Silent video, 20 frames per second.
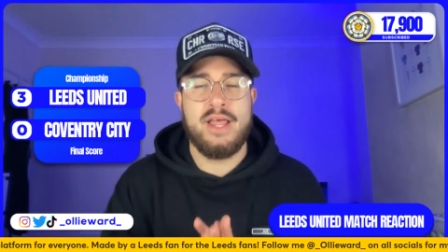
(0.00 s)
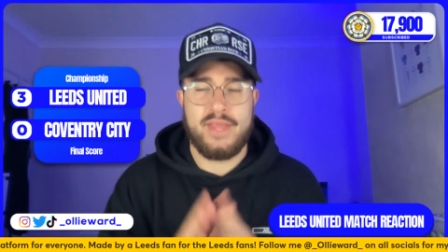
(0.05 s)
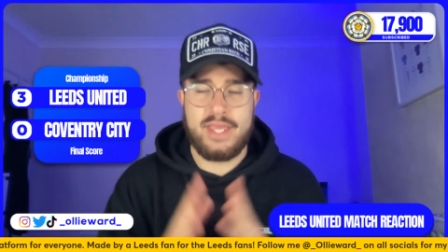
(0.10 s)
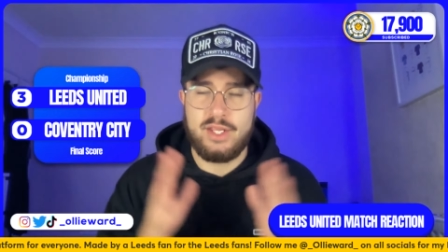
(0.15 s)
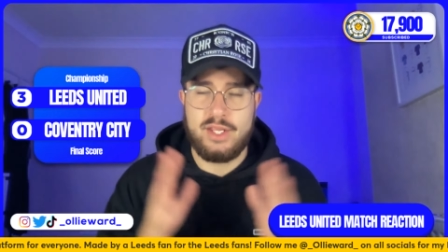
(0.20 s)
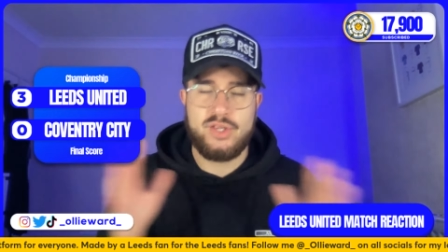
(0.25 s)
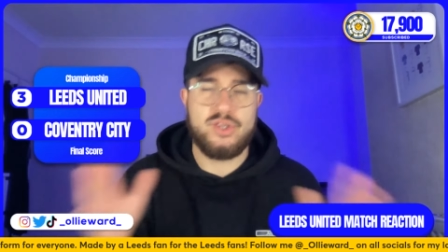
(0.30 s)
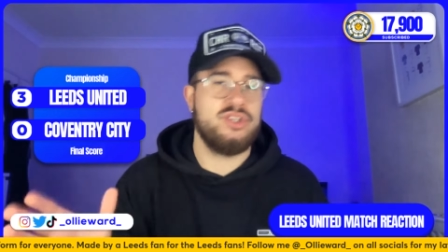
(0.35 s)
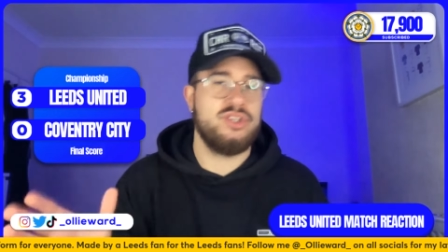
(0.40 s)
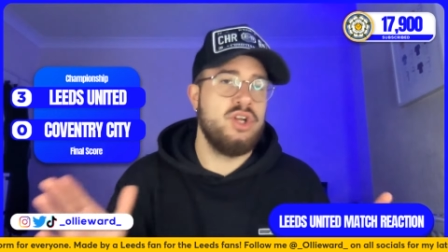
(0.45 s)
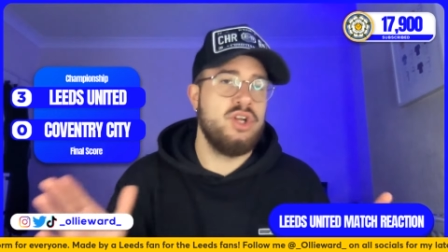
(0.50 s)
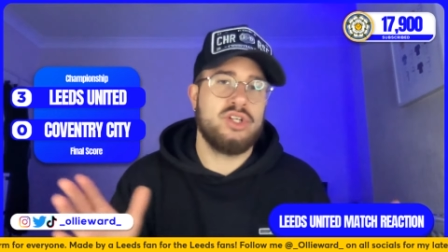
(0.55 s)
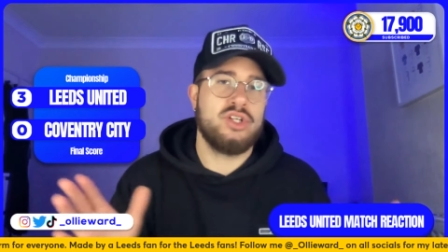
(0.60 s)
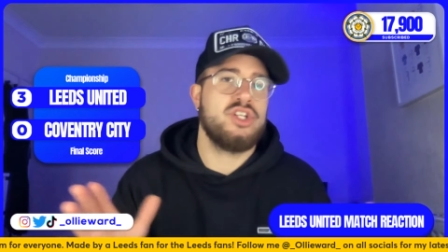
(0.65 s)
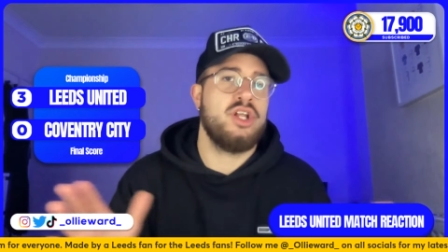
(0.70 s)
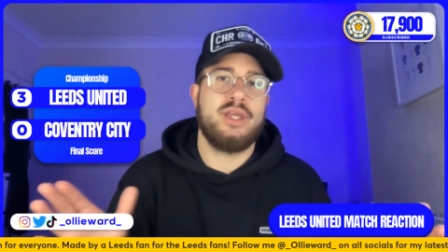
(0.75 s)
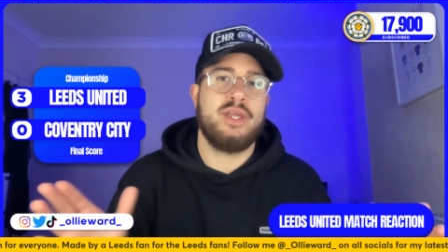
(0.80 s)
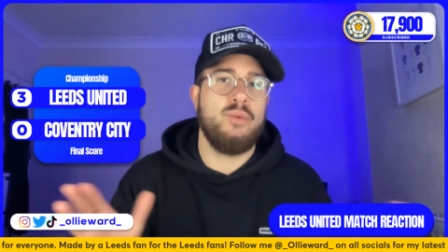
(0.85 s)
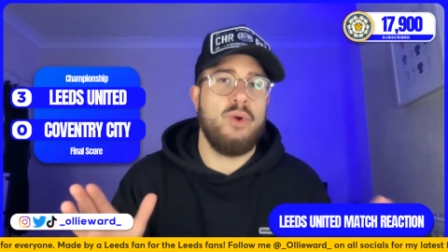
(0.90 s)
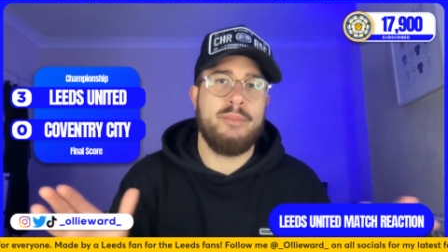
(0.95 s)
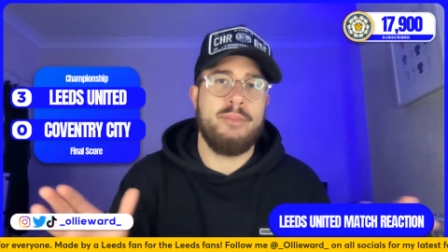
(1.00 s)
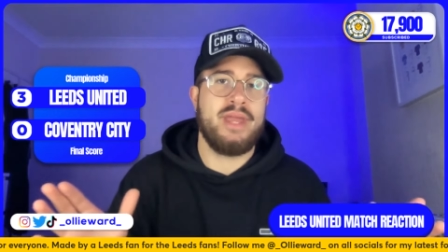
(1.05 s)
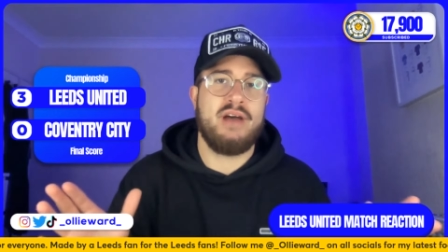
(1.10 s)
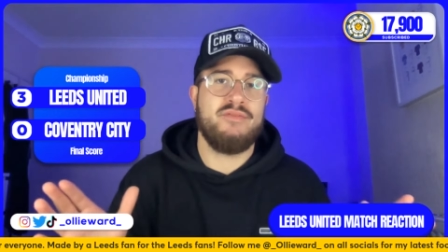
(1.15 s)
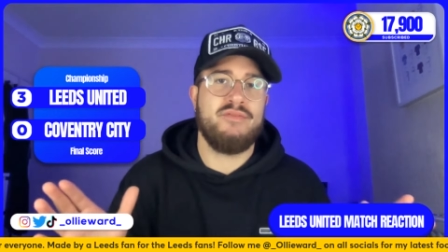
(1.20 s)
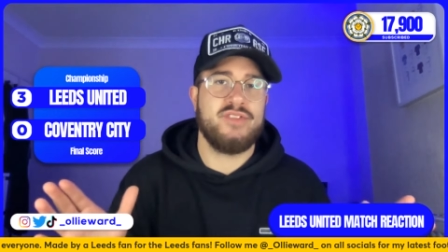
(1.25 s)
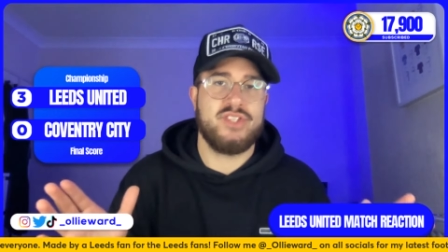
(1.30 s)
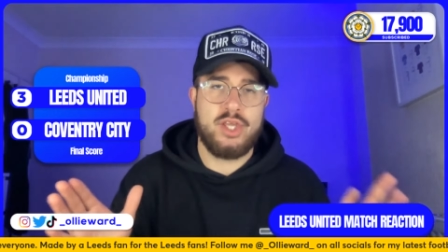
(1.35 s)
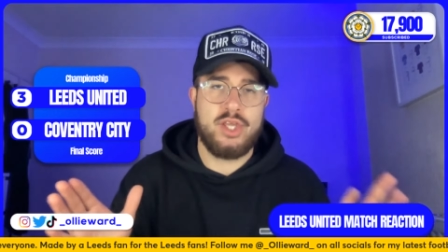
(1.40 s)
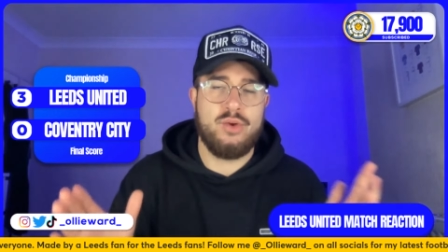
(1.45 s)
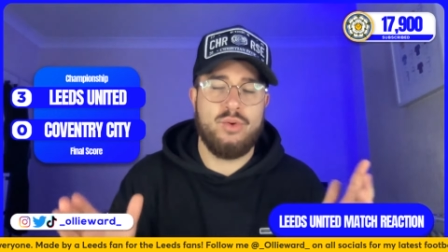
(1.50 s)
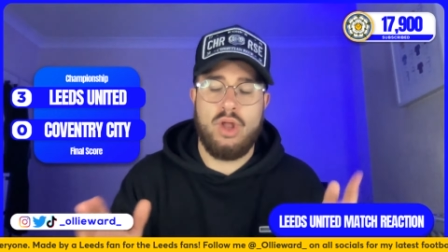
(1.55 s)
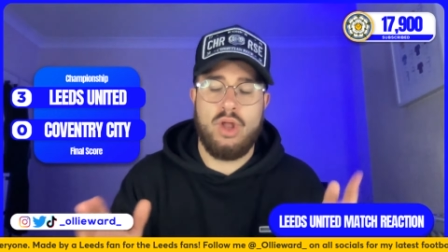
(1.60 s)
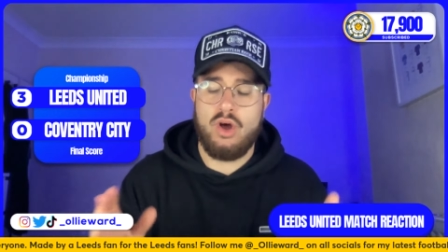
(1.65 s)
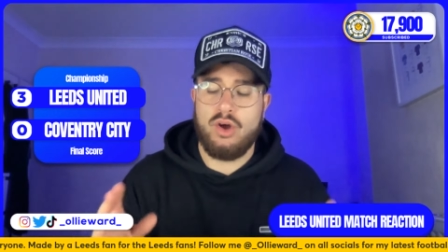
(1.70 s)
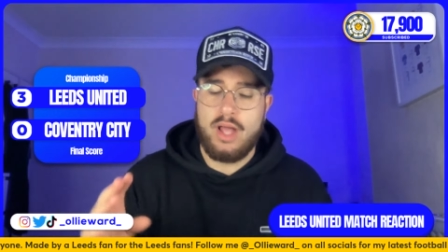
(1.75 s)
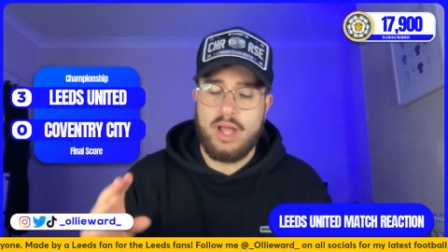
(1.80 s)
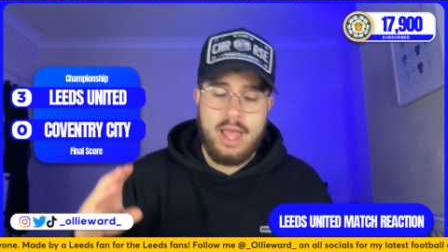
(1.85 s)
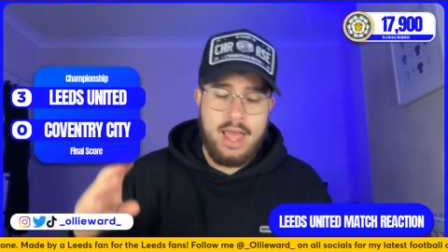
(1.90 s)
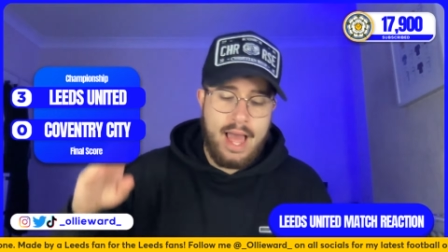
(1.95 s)
He looks like he won't be out for too
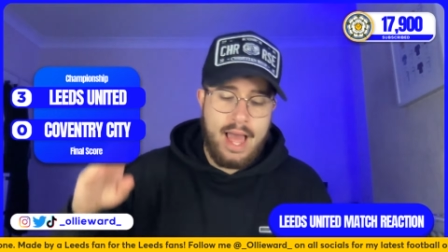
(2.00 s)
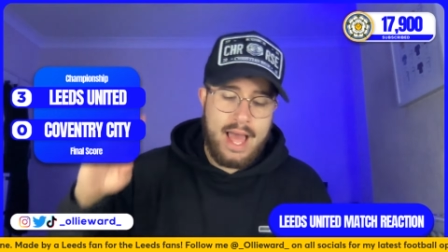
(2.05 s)
long.